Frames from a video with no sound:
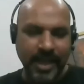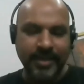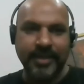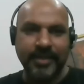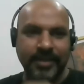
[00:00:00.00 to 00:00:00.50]
add
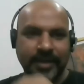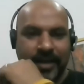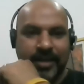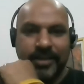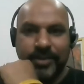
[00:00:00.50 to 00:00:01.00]
that
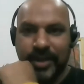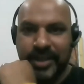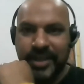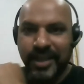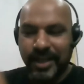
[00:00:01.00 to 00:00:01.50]

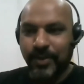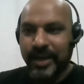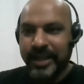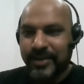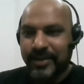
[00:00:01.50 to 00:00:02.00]
you
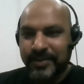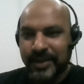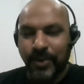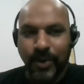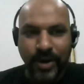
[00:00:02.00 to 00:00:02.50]
will get
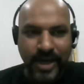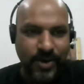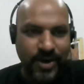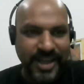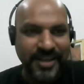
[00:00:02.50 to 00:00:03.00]
the whole
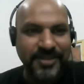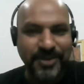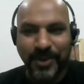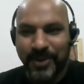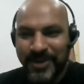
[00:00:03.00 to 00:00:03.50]
recording.
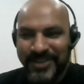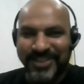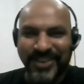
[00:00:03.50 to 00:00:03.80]
So